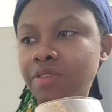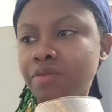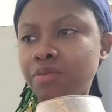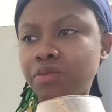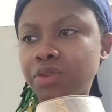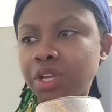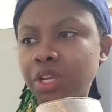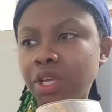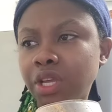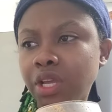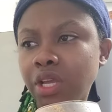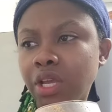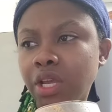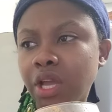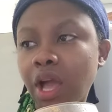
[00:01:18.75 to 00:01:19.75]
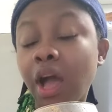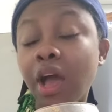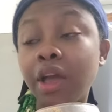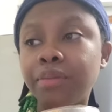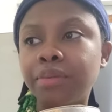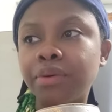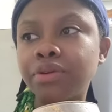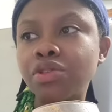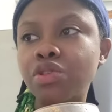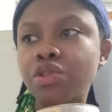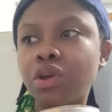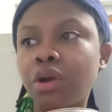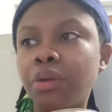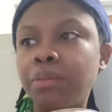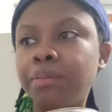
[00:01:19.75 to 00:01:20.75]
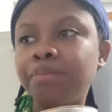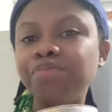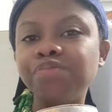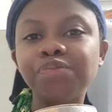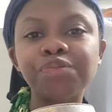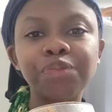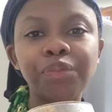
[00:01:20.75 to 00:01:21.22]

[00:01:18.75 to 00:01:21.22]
smoothie I put some